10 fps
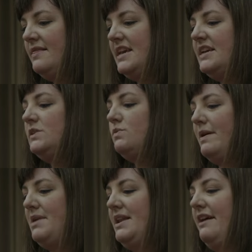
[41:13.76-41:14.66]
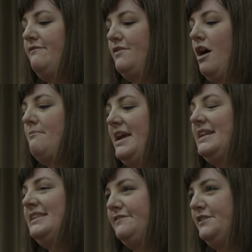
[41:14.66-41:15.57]
These women have not made
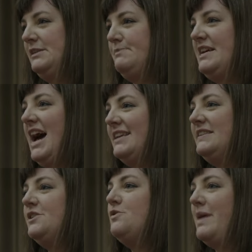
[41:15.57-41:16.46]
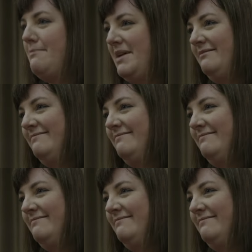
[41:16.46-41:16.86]
a difference because they're women.